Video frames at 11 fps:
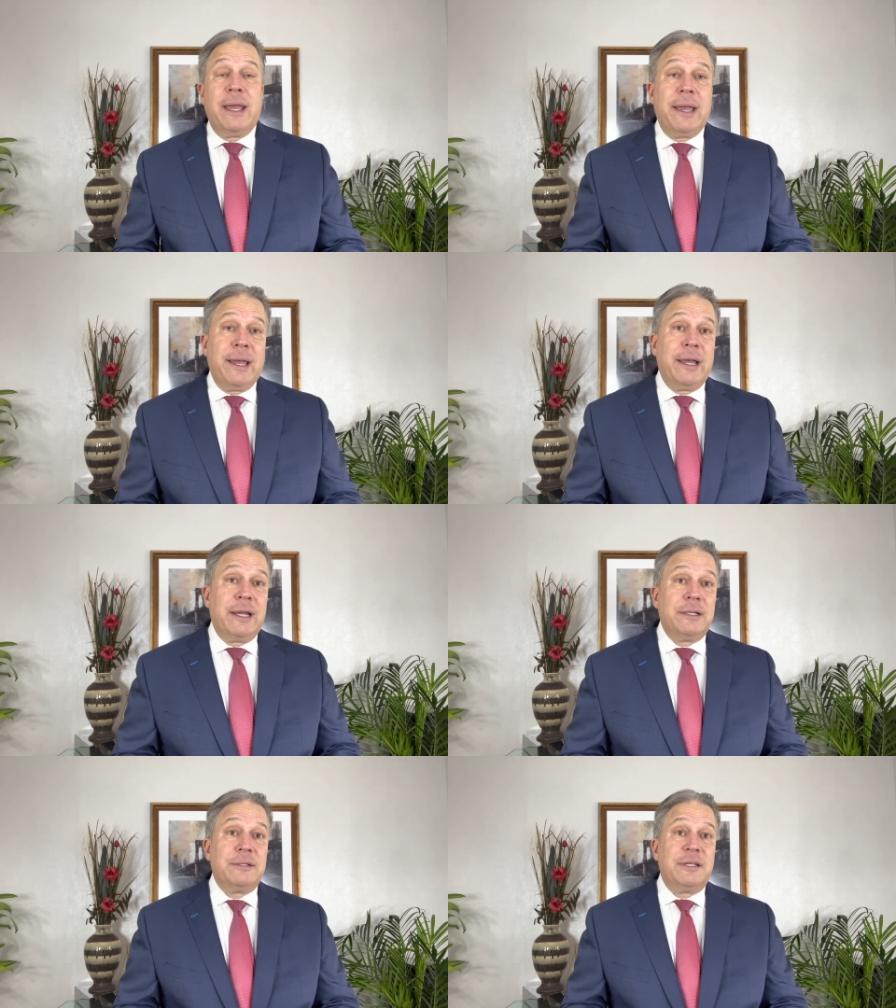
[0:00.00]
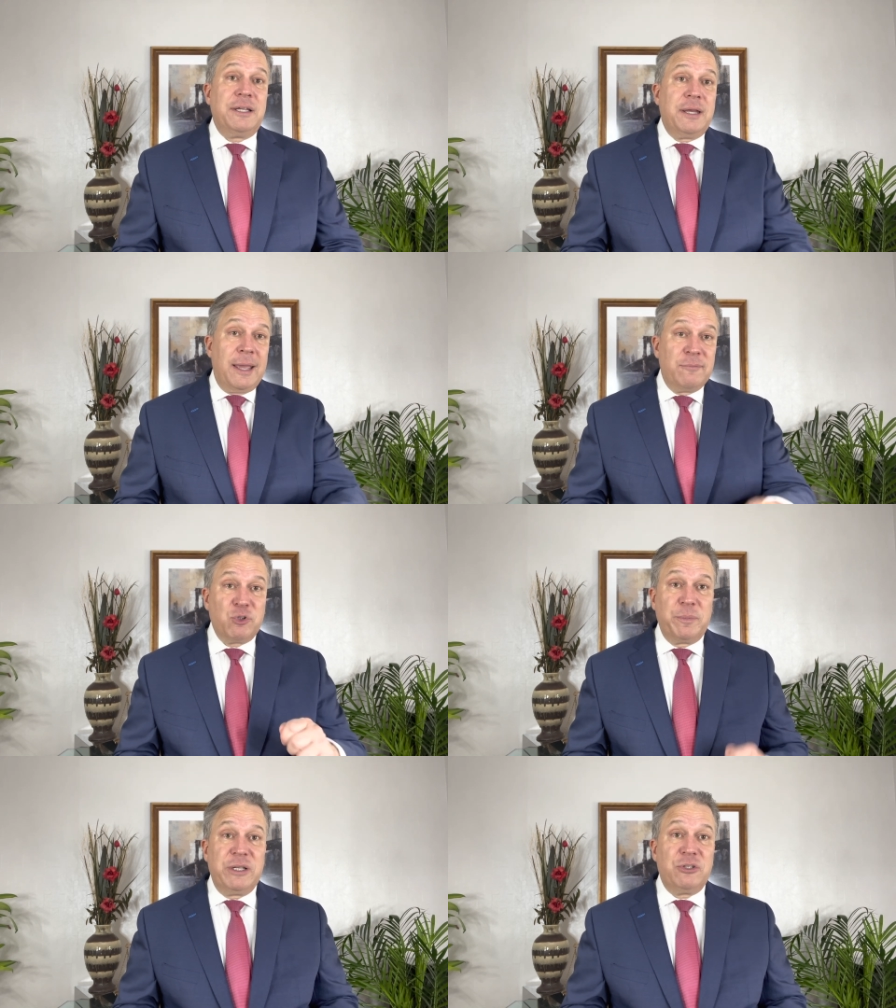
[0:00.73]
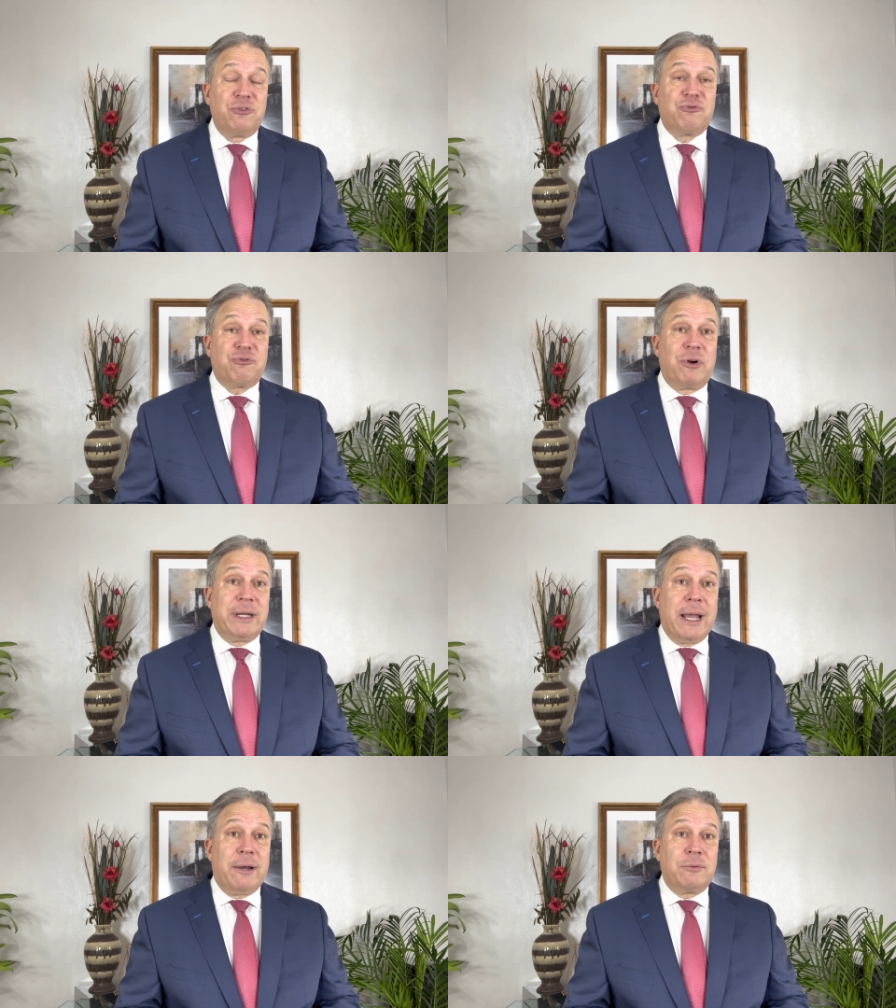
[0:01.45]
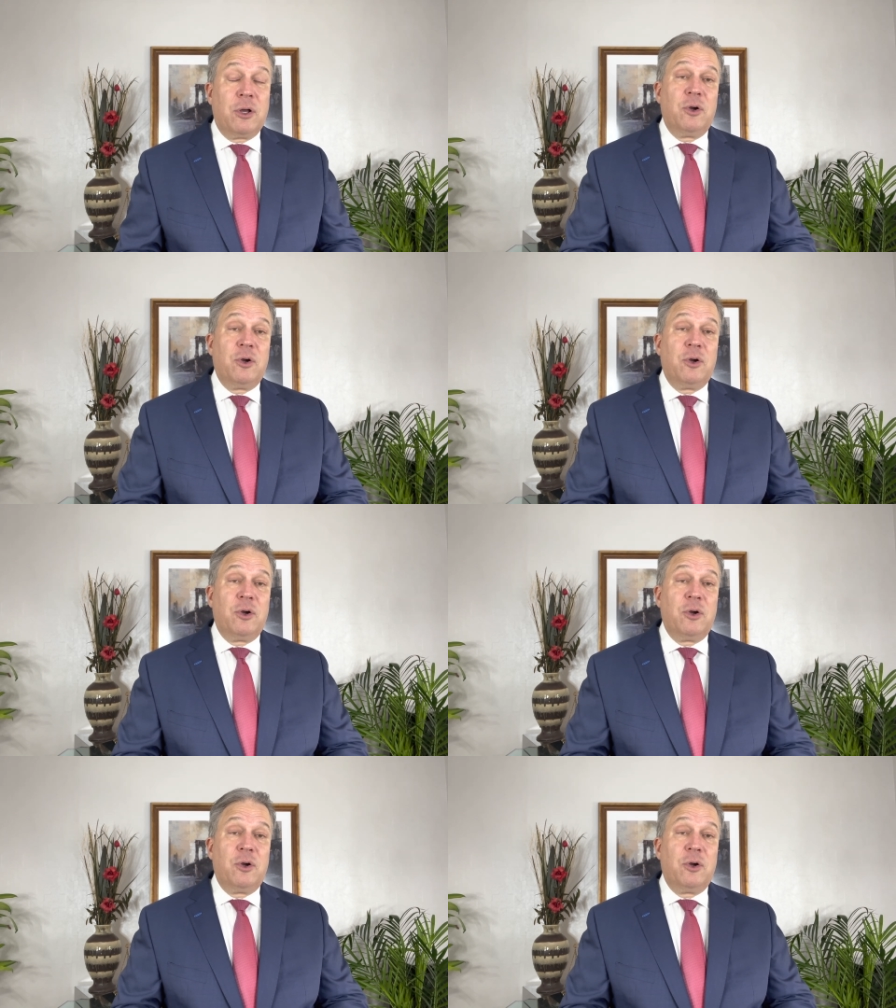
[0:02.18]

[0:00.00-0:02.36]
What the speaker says: and the names will be drawn out.